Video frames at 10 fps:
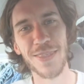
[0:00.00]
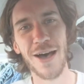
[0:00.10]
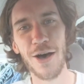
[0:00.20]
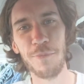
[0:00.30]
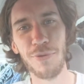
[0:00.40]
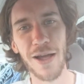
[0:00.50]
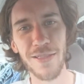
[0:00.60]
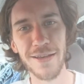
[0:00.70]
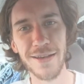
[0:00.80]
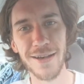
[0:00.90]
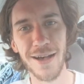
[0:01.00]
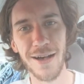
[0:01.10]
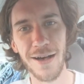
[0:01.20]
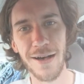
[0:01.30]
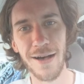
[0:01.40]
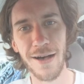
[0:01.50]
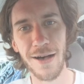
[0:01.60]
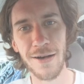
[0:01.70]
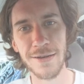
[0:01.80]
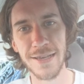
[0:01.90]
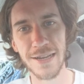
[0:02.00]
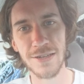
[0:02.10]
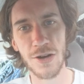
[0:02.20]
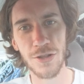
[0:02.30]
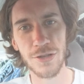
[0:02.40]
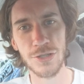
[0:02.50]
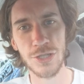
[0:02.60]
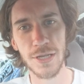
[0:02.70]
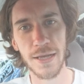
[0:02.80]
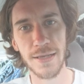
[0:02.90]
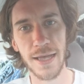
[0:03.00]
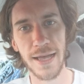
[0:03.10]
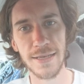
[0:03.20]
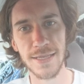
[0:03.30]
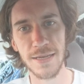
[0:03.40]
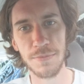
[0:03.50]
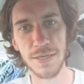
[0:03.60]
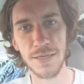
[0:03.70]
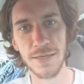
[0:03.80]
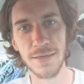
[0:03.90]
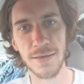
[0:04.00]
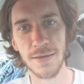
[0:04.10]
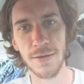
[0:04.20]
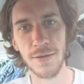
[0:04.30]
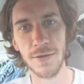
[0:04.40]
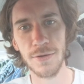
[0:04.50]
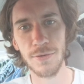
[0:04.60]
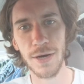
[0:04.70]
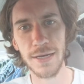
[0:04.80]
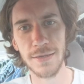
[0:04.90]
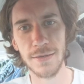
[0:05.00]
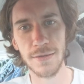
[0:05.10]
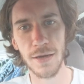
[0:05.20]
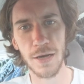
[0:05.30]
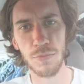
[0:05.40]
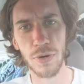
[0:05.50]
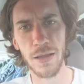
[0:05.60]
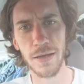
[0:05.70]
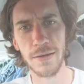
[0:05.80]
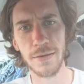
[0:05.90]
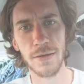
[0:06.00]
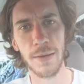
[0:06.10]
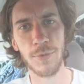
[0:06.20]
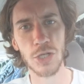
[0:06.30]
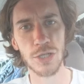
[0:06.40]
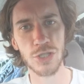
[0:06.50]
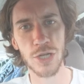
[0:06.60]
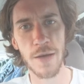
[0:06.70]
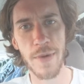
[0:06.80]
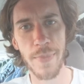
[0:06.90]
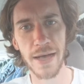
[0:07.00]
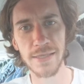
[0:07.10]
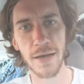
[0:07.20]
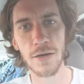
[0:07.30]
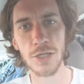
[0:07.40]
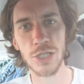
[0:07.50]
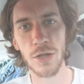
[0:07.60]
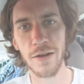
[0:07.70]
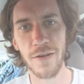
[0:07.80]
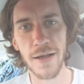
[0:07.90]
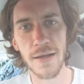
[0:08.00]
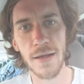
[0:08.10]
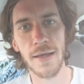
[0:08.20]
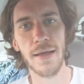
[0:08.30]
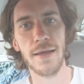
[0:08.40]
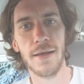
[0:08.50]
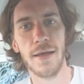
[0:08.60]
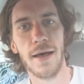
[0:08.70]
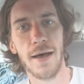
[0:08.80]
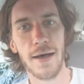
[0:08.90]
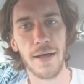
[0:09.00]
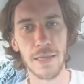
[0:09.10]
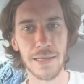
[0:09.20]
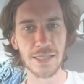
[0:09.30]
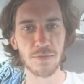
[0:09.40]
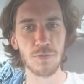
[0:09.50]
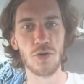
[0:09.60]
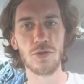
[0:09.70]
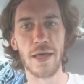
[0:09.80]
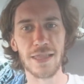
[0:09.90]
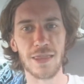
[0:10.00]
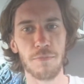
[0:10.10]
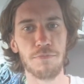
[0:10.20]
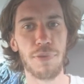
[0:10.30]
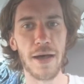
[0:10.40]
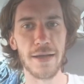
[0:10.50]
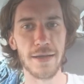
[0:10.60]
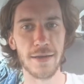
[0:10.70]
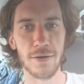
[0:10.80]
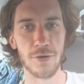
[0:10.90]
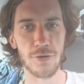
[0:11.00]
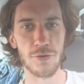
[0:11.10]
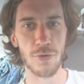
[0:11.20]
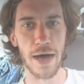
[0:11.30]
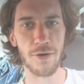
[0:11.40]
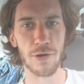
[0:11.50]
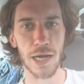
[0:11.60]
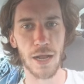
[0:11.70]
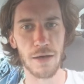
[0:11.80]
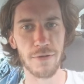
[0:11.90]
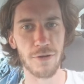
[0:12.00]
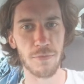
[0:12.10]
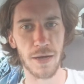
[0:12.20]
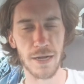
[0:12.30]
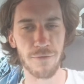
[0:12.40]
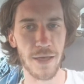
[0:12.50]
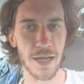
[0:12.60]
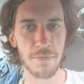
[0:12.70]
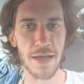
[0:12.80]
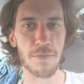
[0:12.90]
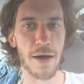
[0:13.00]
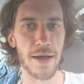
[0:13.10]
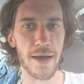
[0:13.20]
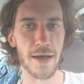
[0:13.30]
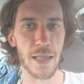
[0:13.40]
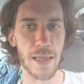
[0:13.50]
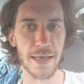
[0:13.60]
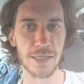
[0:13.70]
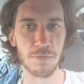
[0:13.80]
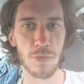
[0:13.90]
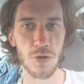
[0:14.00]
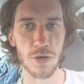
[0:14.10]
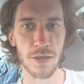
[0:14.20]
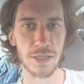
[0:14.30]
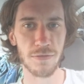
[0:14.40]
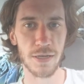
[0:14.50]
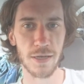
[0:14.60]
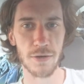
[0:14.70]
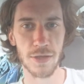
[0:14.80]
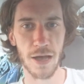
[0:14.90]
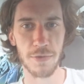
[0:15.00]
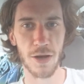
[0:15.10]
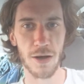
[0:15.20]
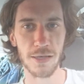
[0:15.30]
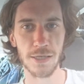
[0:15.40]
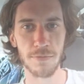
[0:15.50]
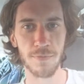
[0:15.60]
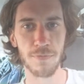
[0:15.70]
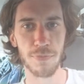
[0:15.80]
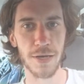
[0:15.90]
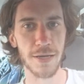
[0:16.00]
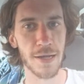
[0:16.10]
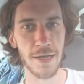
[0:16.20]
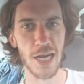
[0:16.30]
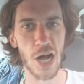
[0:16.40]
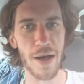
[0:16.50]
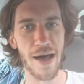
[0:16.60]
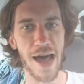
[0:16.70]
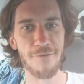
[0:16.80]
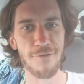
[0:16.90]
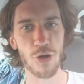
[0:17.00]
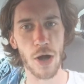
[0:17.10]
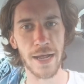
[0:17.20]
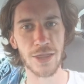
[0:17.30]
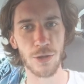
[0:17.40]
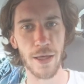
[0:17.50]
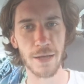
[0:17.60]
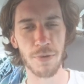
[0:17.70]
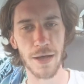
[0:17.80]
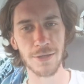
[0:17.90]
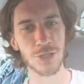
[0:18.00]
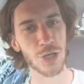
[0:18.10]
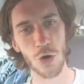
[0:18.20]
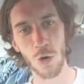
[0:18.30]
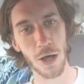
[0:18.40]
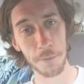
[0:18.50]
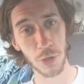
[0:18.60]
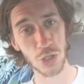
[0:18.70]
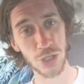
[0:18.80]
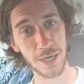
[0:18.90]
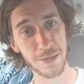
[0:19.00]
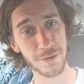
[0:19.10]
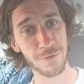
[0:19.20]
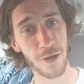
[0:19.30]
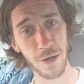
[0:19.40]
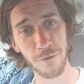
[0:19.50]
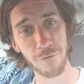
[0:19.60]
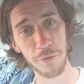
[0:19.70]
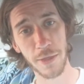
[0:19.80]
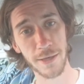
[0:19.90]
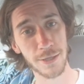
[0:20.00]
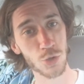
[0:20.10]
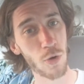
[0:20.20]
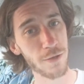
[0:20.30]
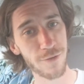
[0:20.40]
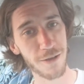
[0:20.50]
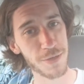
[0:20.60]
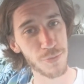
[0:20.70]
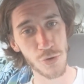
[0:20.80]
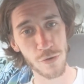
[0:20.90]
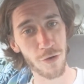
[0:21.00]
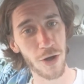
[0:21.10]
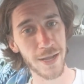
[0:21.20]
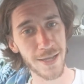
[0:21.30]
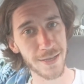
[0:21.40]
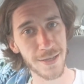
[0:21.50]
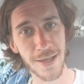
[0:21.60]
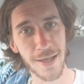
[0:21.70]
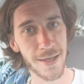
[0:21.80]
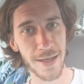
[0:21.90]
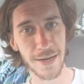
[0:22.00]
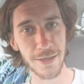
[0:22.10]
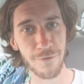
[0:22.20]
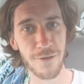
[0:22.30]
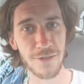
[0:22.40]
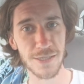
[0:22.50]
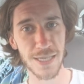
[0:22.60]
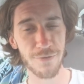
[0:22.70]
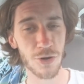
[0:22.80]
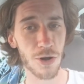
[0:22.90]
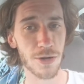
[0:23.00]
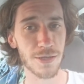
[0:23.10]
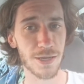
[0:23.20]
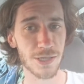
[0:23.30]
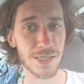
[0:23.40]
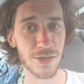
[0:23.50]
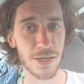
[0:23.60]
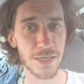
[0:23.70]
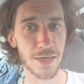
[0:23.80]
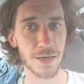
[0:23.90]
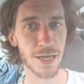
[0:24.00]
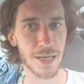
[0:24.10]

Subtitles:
Umbrella unacknowledged SAP. What? Umbrella? I'm not sure what you're talking about, Pascal. Could you clarify? Let's moon like the button. Ooh, I would love everybody if they can make my likes moon on this video. That'd be awesome. But, about half of you already hit the like button, so appreciative of the 25 people who've already hit it, and to the 57 that are still in here.